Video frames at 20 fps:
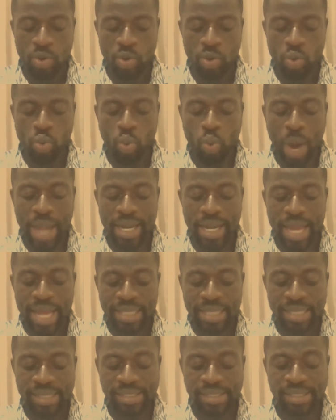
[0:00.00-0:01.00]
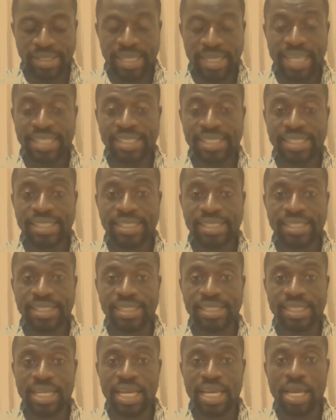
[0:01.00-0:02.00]
when it is
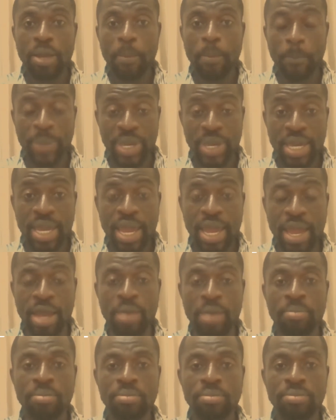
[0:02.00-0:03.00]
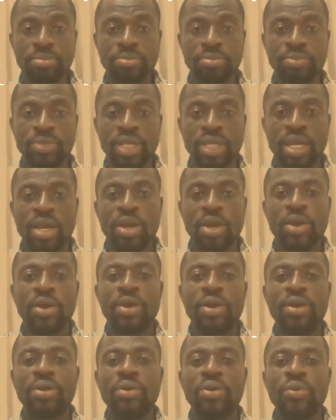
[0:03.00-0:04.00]
6 p.m.,
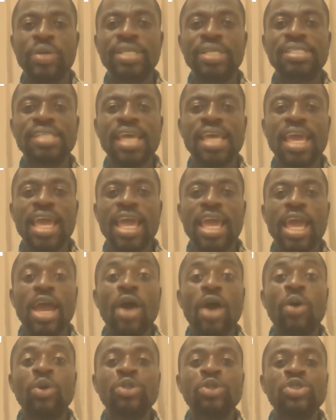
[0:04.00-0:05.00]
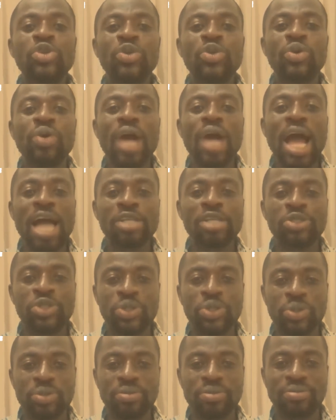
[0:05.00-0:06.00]
we say onyunu
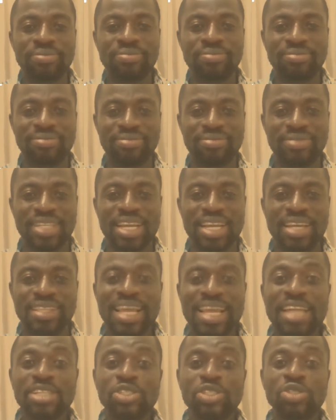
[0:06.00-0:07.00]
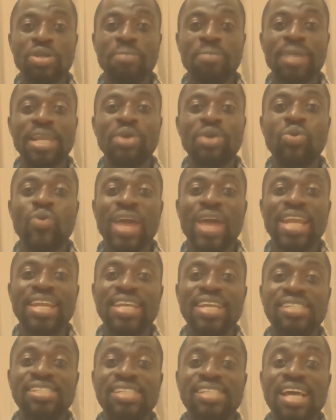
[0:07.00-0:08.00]
ajo. That is normally when
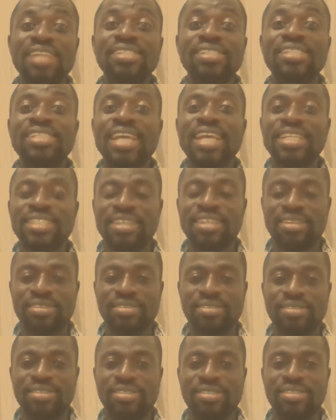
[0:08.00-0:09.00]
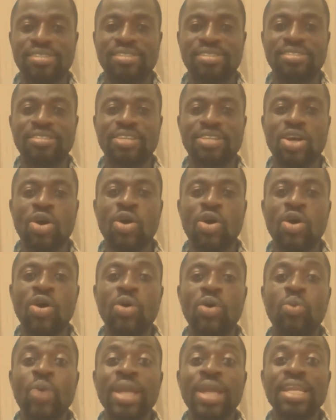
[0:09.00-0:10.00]
the sun settles or
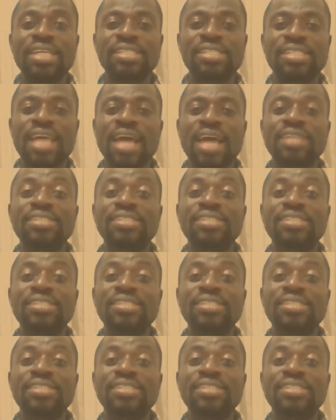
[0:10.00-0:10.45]
when the sun